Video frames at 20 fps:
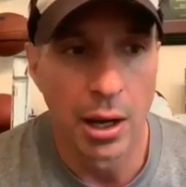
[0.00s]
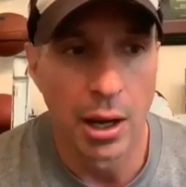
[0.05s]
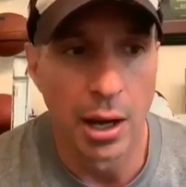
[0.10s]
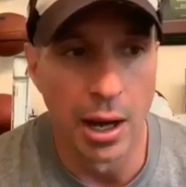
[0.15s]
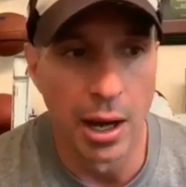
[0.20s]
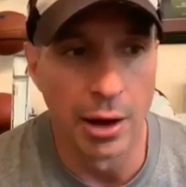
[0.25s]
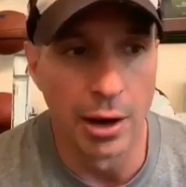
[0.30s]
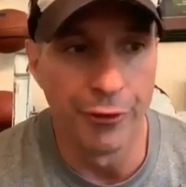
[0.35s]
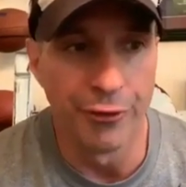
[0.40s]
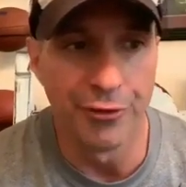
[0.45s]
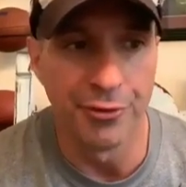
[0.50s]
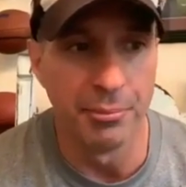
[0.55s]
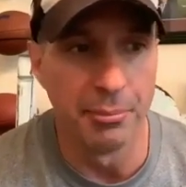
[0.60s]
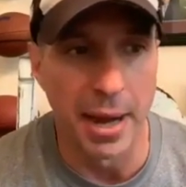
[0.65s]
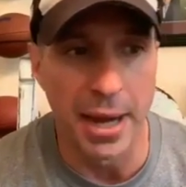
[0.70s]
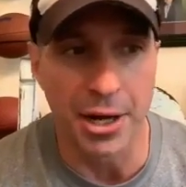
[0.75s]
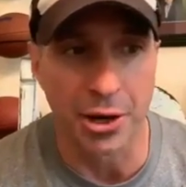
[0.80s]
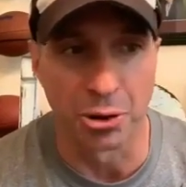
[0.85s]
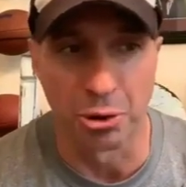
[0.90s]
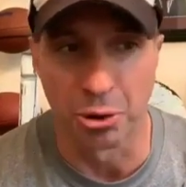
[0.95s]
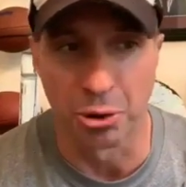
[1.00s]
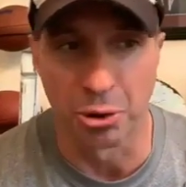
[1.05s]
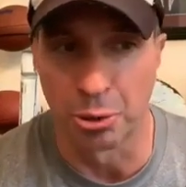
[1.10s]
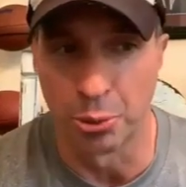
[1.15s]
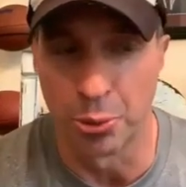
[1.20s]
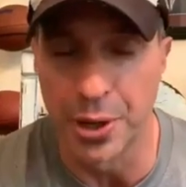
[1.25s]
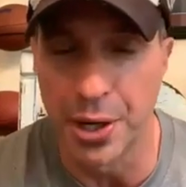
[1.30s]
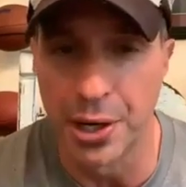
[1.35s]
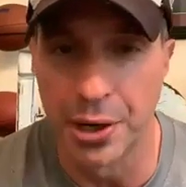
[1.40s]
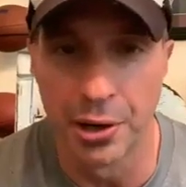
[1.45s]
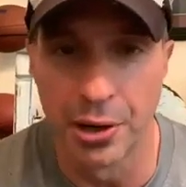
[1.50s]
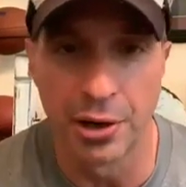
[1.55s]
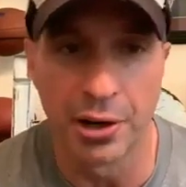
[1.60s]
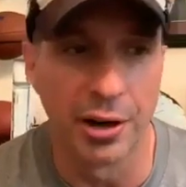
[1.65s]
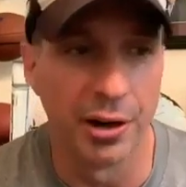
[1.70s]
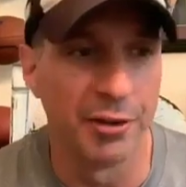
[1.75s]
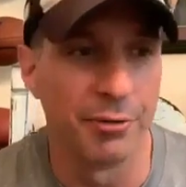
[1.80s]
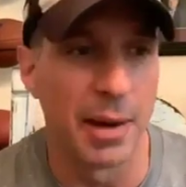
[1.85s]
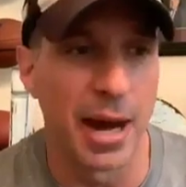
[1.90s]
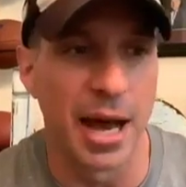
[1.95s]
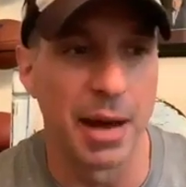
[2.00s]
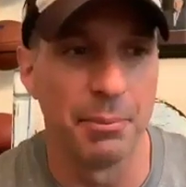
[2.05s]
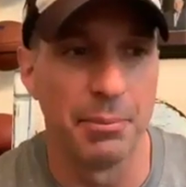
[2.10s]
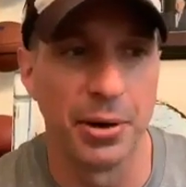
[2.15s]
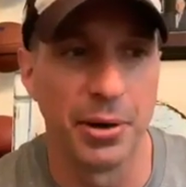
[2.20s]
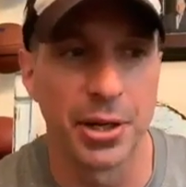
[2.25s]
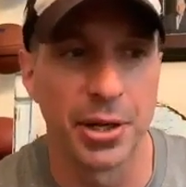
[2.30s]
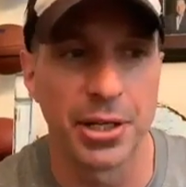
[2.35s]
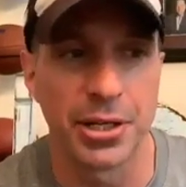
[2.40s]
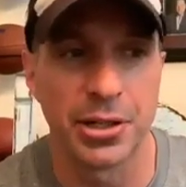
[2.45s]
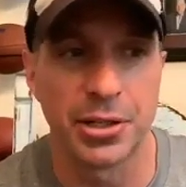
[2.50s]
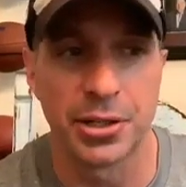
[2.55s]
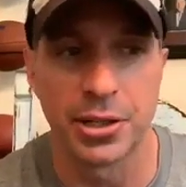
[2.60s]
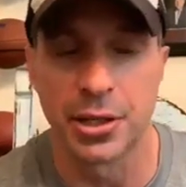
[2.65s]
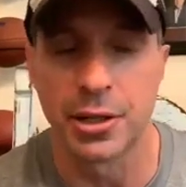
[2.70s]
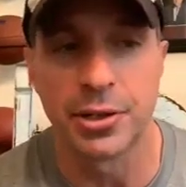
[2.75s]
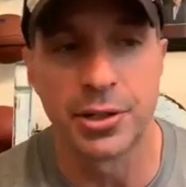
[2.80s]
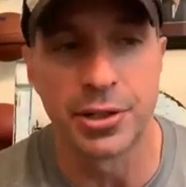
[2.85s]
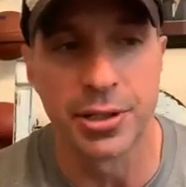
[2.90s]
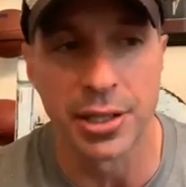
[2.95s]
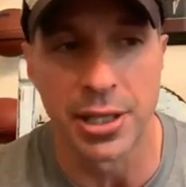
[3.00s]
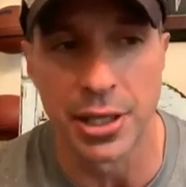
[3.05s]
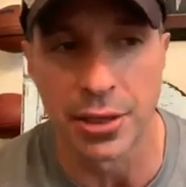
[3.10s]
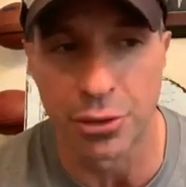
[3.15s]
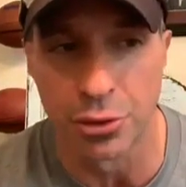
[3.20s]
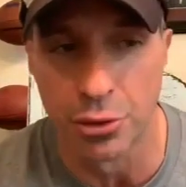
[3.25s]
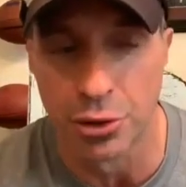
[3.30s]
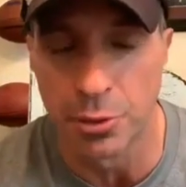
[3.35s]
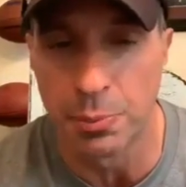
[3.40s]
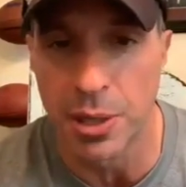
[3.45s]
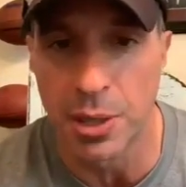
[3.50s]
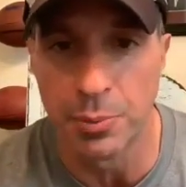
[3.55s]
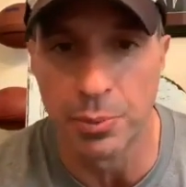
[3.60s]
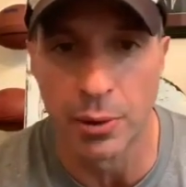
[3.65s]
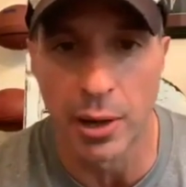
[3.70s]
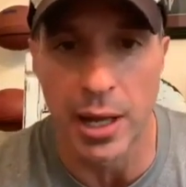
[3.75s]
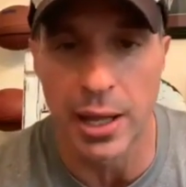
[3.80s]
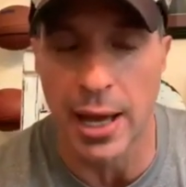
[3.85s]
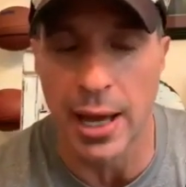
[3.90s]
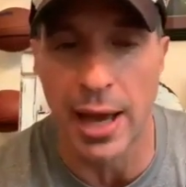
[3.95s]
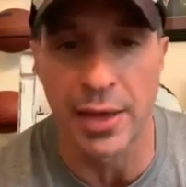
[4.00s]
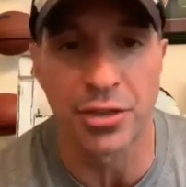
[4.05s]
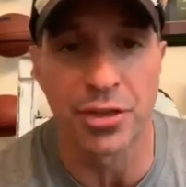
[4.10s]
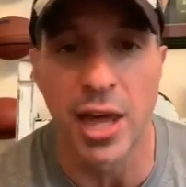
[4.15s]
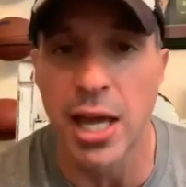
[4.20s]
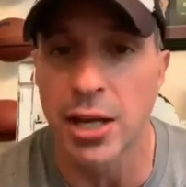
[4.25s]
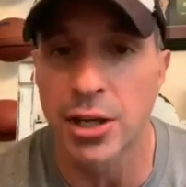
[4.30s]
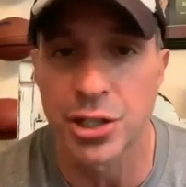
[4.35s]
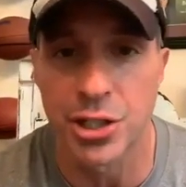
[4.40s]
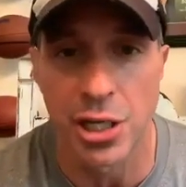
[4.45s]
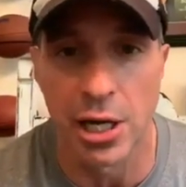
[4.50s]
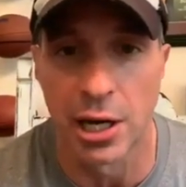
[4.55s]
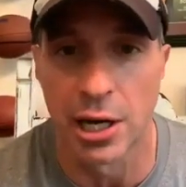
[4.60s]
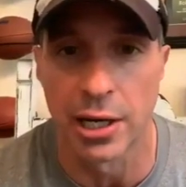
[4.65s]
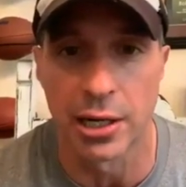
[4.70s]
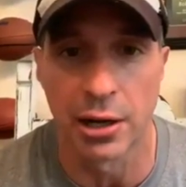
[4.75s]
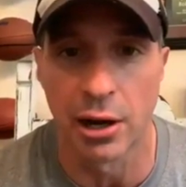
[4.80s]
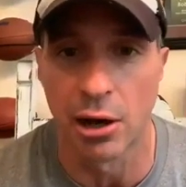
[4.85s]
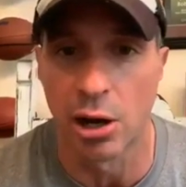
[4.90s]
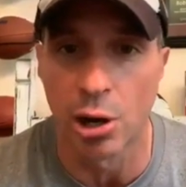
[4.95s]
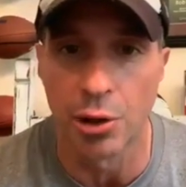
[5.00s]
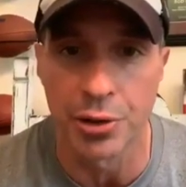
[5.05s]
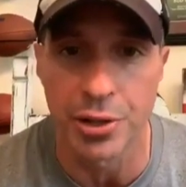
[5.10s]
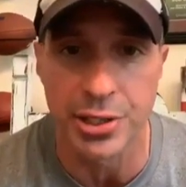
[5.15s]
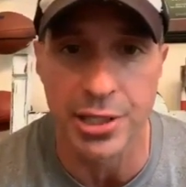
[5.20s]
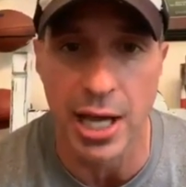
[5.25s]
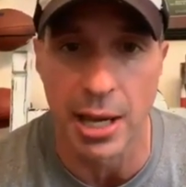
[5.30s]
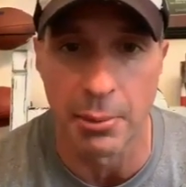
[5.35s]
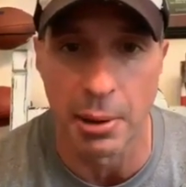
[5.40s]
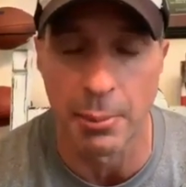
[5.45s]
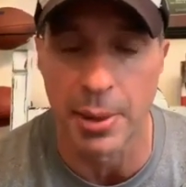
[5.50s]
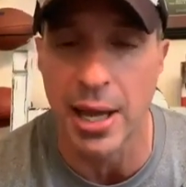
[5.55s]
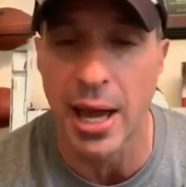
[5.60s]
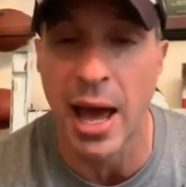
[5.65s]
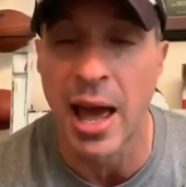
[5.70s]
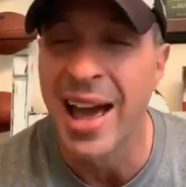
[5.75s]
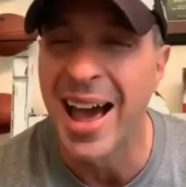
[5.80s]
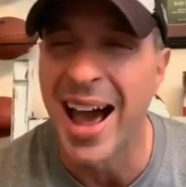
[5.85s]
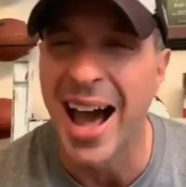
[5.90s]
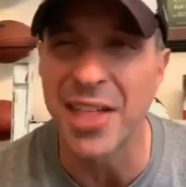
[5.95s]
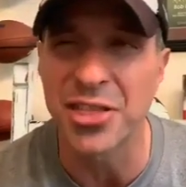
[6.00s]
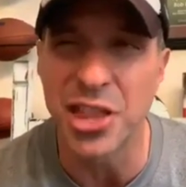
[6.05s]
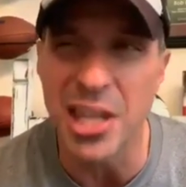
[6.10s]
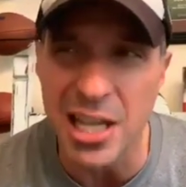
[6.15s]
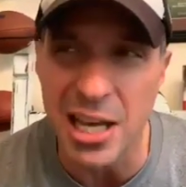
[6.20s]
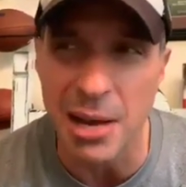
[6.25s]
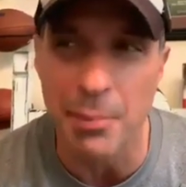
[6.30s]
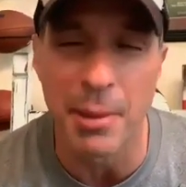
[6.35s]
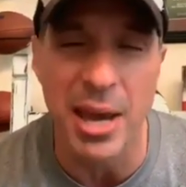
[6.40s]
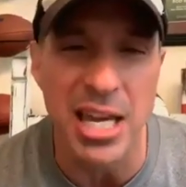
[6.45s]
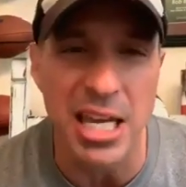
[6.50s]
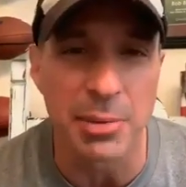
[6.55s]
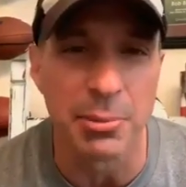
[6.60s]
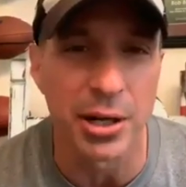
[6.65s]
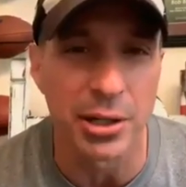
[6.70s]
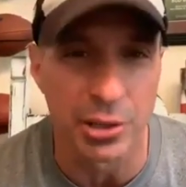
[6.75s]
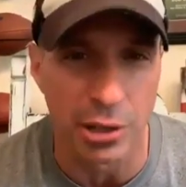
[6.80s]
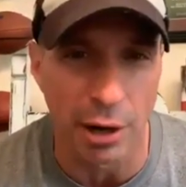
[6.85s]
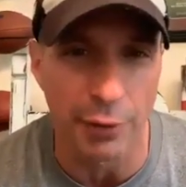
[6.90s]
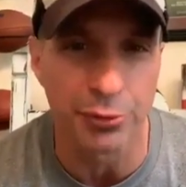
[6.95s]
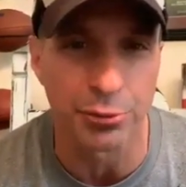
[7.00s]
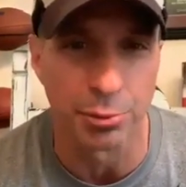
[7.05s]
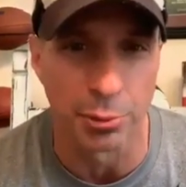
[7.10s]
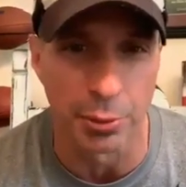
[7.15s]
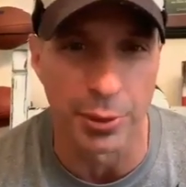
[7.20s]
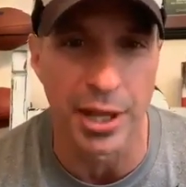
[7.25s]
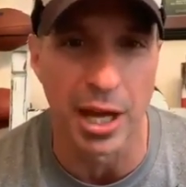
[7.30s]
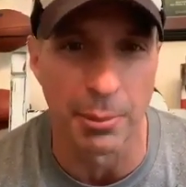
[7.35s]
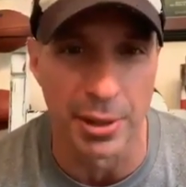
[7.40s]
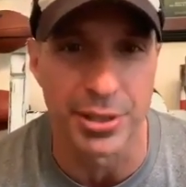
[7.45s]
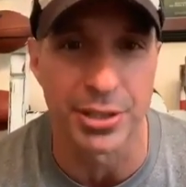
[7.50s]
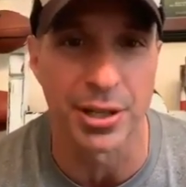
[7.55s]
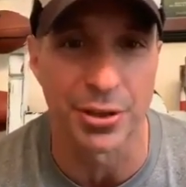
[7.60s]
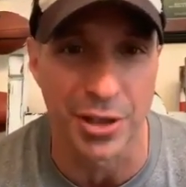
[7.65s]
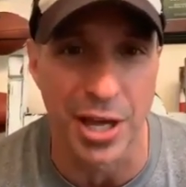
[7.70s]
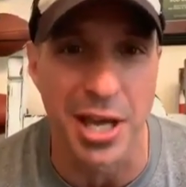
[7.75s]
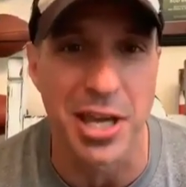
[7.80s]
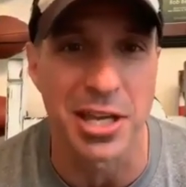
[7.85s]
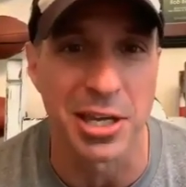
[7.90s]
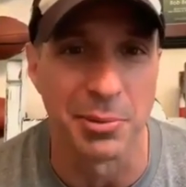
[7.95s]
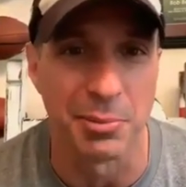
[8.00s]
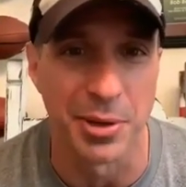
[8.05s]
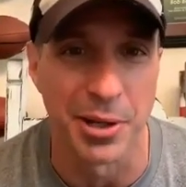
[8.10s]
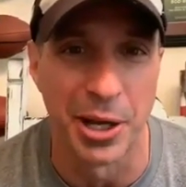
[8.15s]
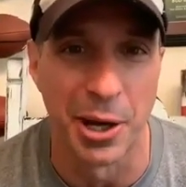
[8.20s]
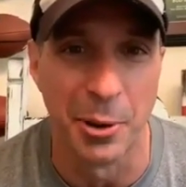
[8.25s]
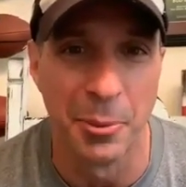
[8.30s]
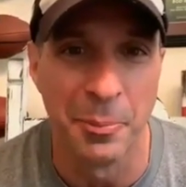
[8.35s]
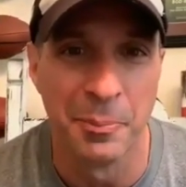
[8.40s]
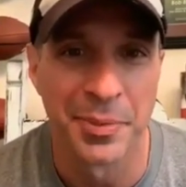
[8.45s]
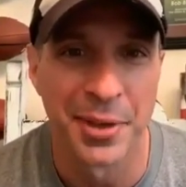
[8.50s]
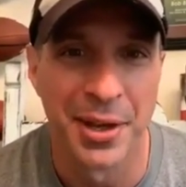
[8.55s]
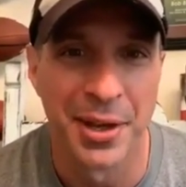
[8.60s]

of my career, of my ability to, to get through to people. I, I thank John all the time. I, may, I think I make him uncomfortable with how much I thank him, you know.